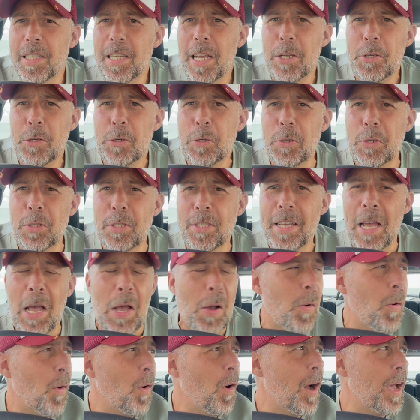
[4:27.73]
as you can
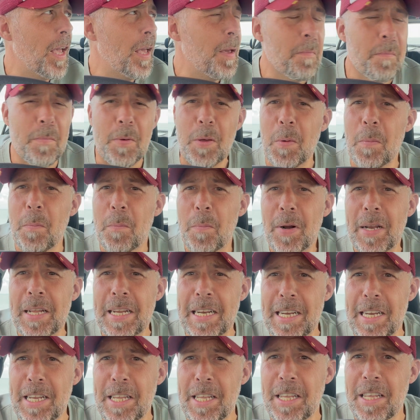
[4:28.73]
tell, I am
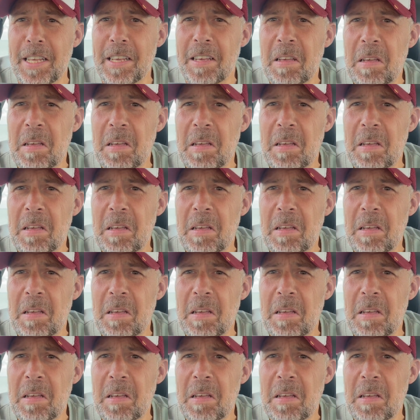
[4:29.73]
completely